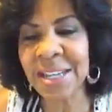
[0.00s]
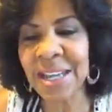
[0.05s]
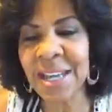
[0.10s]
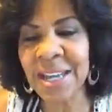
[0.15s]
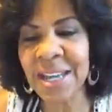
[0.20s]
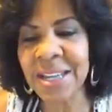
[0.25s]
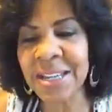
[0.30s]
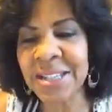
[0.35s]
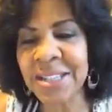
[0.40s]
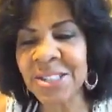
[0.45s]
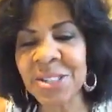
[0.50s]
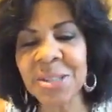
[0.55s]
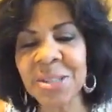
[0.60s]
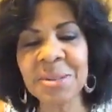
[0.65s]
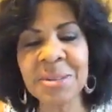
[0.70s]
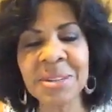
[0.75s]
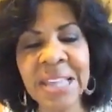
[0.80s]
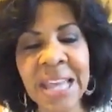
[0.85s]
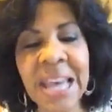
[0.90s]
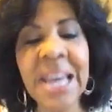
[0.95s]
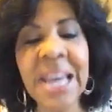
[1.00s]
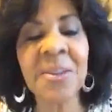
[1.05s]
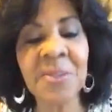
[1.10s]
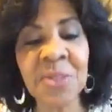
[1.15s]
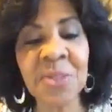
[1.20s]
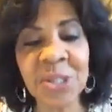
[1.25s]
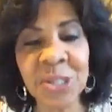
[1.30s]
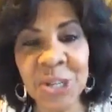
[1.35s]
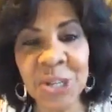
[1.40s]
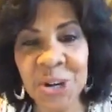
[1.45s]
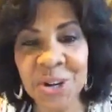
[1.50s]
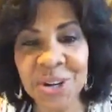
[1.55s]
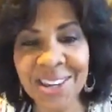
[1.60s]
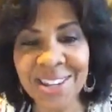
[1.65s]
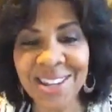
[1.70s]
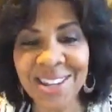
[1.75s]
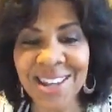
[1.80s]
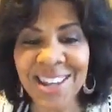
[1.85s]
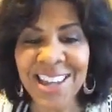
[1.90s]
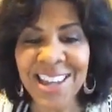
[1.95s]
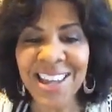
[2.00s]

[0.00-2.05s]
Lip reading: leg of the journey.